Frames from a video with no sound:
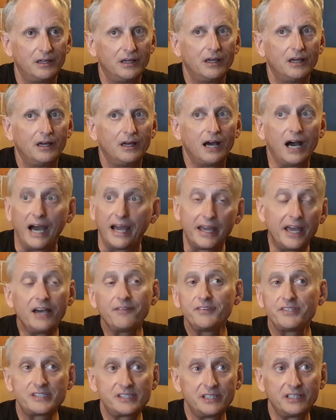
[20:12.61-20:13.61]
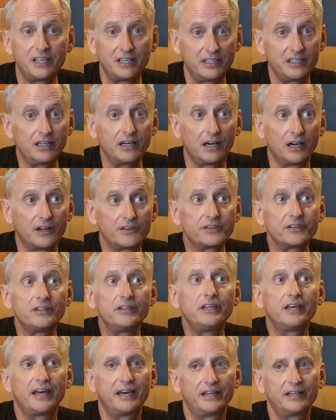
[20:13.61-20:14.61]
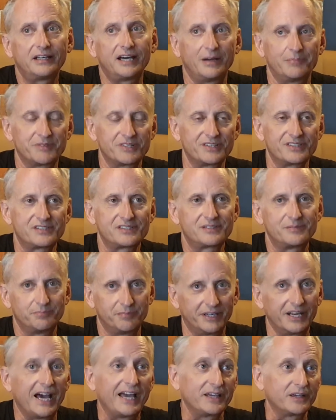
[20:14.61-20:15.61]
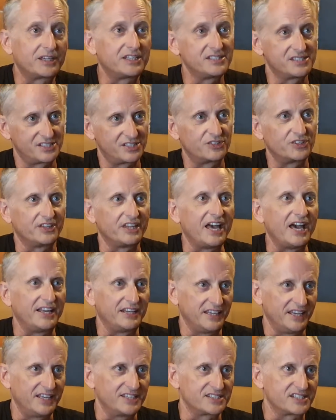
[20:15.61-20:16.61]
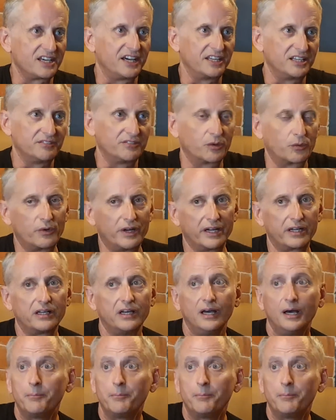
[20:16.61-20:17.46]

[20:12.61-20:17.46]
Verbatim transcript: I mean, I uh, haven't very, seen any very other few. than that. I'm just, but I consider that yeah. as kind of a wreck.